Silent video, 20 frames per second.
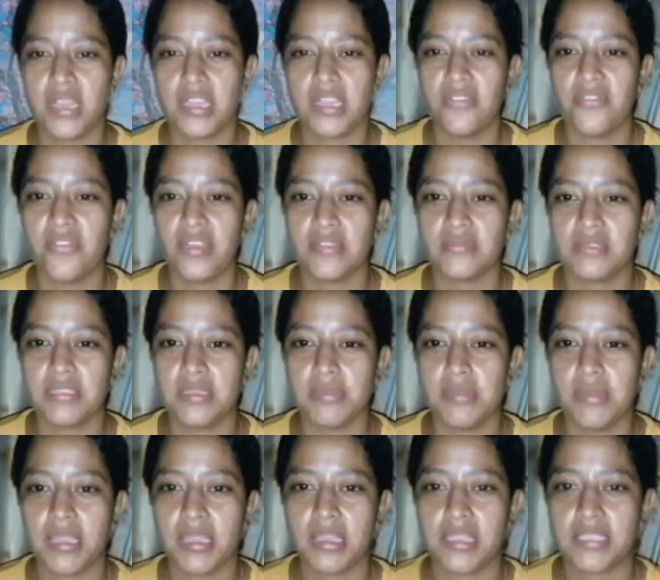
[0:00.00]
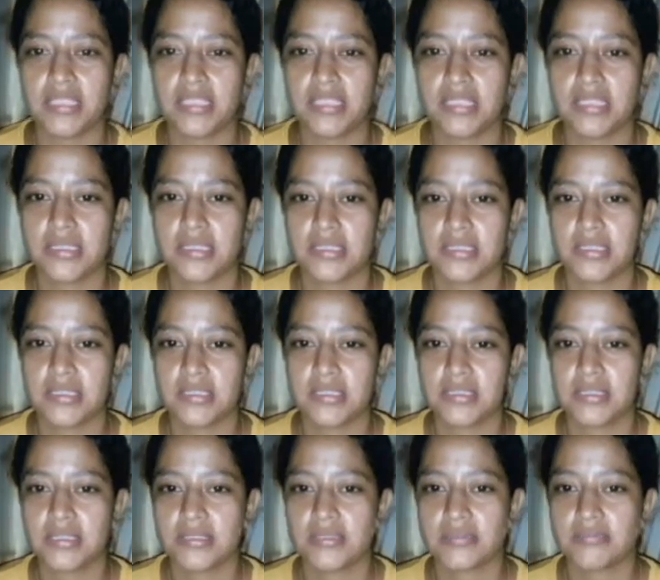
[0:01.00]
20-50 minutes.
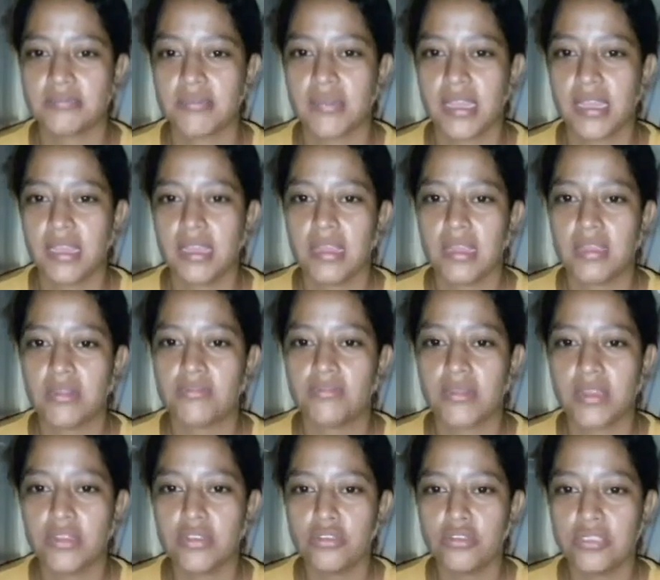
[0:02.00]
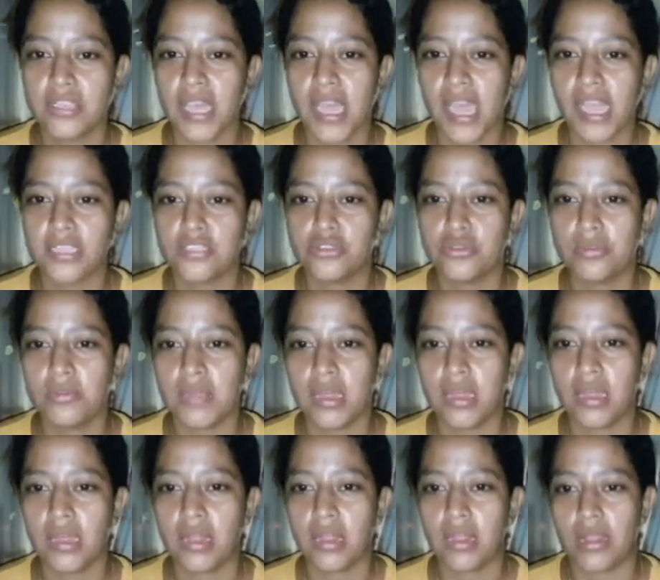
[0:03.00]
Reduce heat to
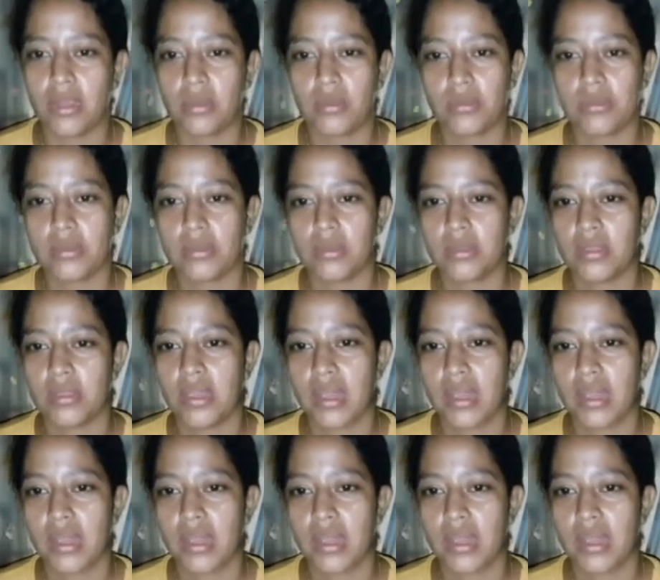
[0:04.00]
medium-low.